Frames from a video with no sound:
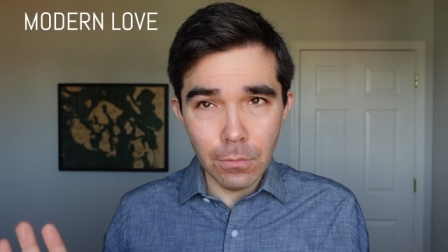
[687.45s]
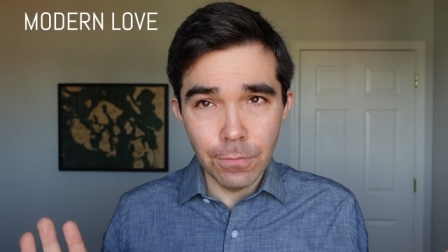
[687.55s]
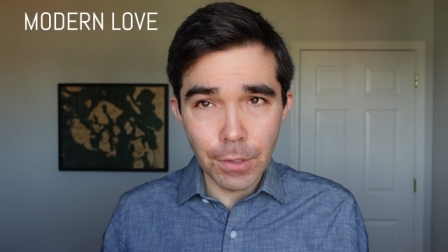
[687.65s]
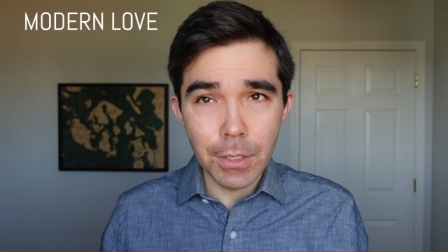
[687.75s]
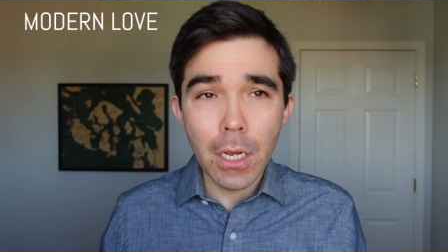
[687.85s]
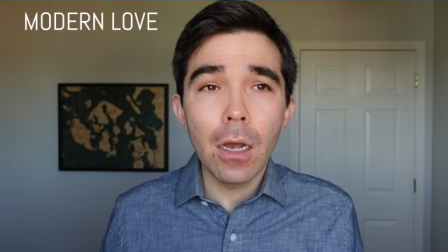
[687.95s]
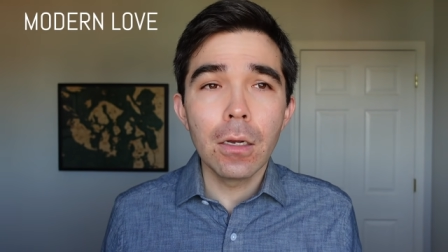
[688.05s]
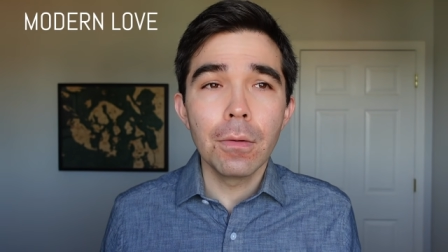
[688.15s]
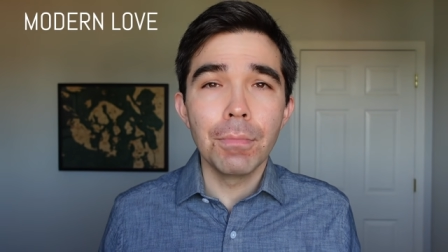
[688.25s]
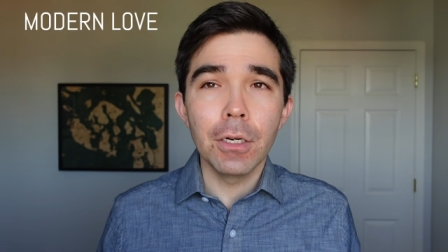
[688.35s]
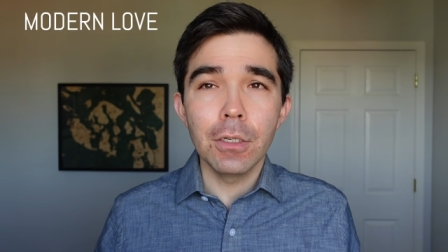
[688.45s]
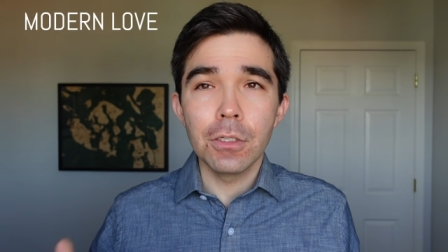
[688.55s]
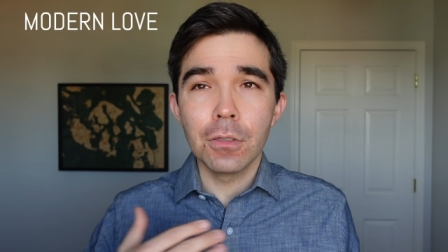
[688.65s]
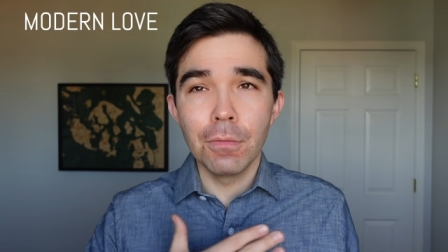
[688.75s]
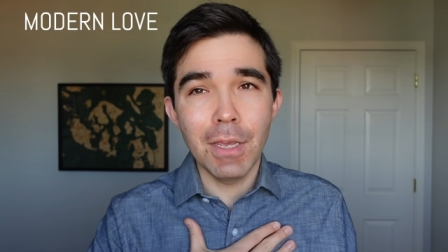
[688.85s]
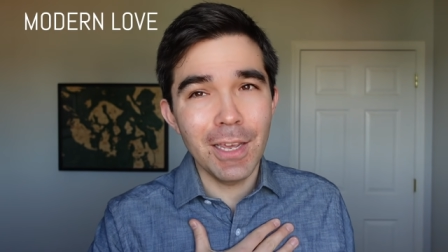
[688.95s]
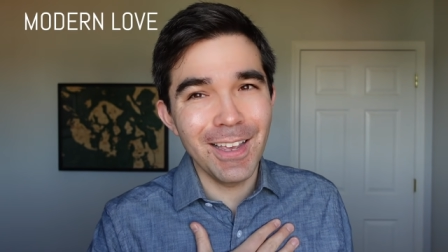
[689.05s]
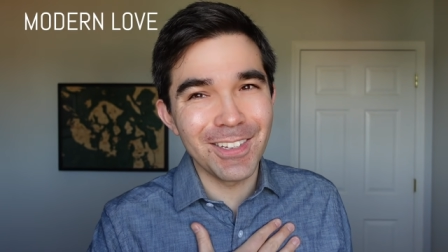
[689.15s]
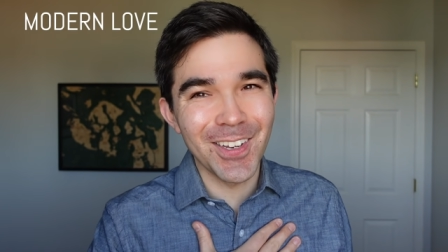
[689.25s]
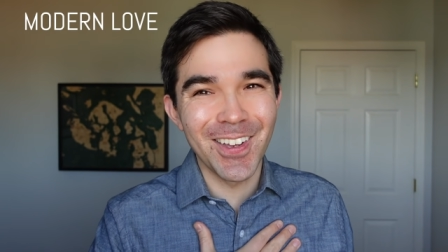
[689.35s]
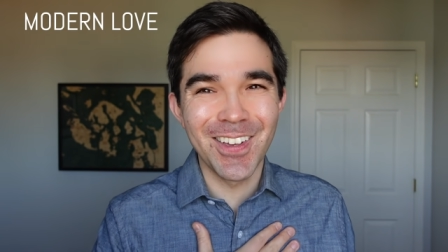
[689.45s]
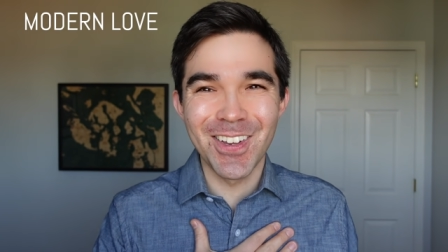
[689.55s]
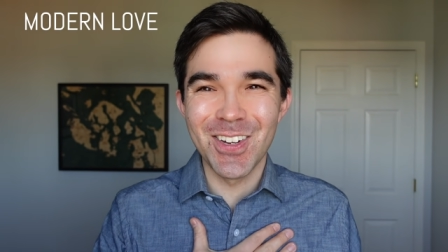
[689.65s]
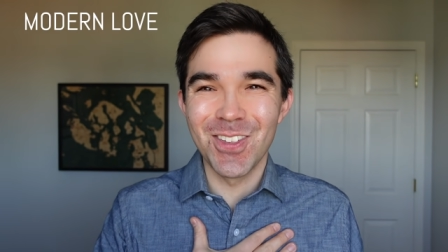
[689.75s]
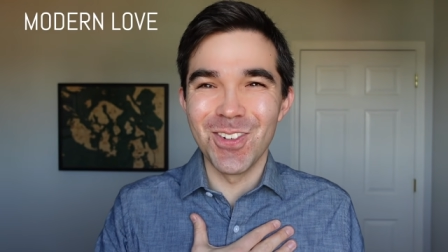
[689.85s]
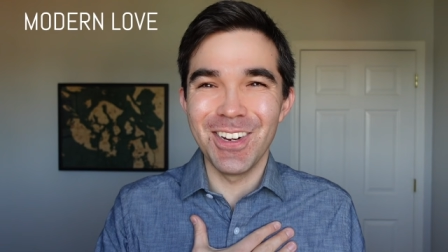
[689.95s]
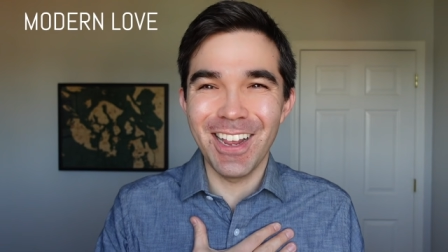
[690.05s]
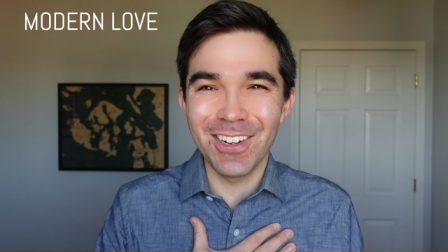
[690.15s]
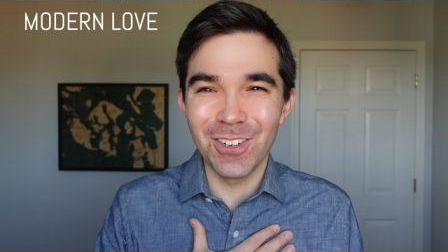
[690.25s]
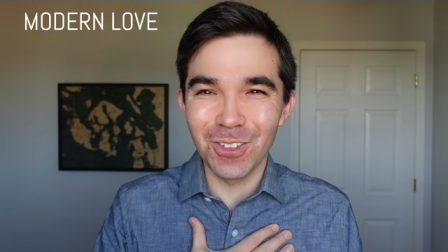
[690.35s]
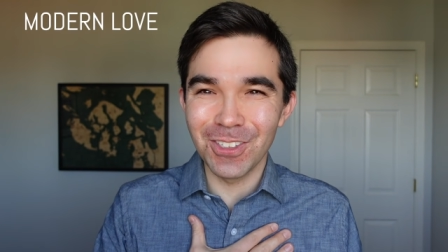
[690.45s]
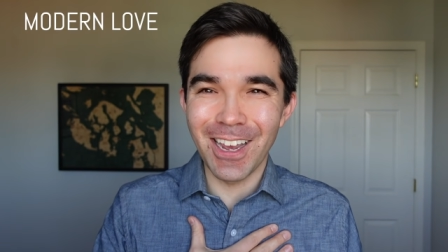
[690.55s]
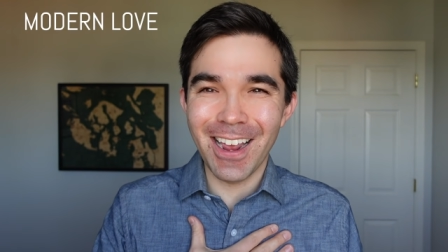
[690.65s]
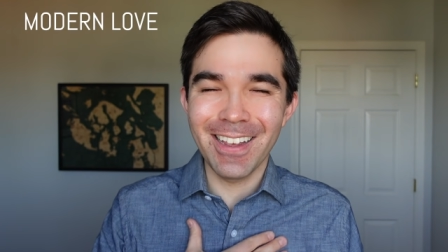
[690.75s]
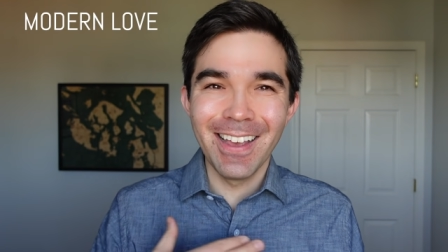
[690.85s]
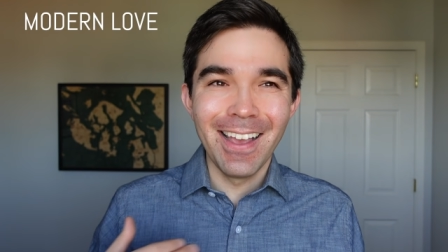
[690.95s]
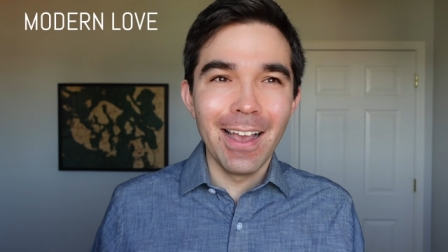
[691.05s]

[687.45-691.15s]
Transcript: very young, but at least me as a 38 year old guy,